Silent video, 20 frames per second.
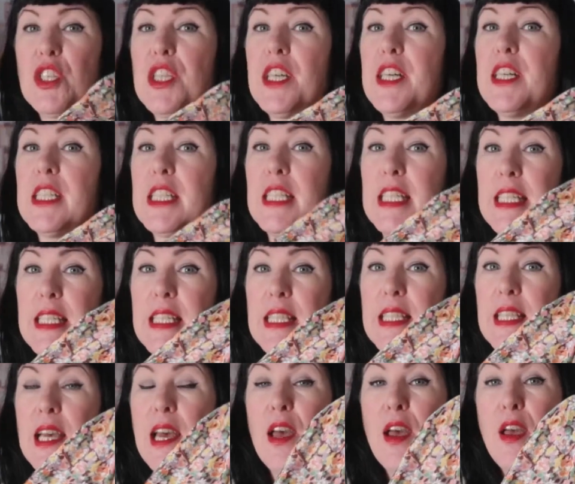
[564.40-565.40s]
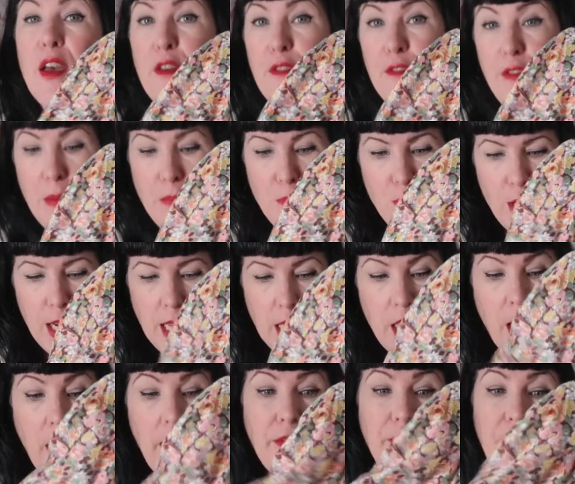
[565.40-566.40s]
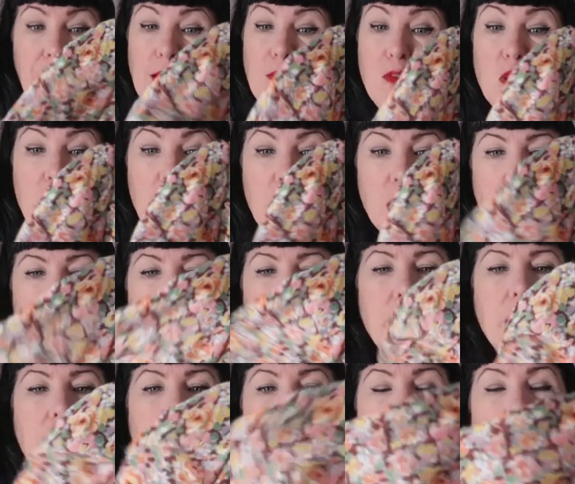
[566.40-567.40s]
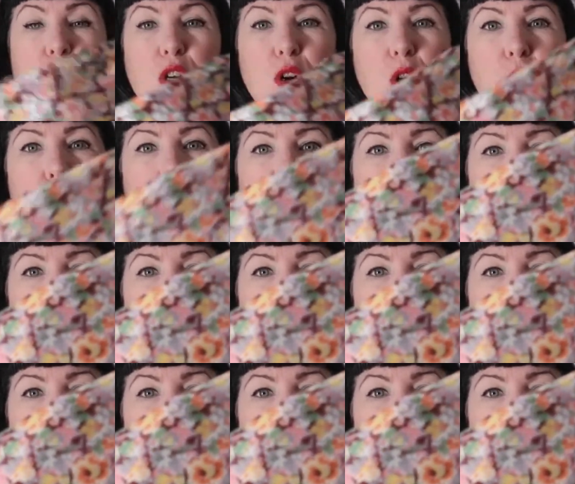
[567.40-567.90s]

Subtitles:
30s fabric that I found in a charity shop.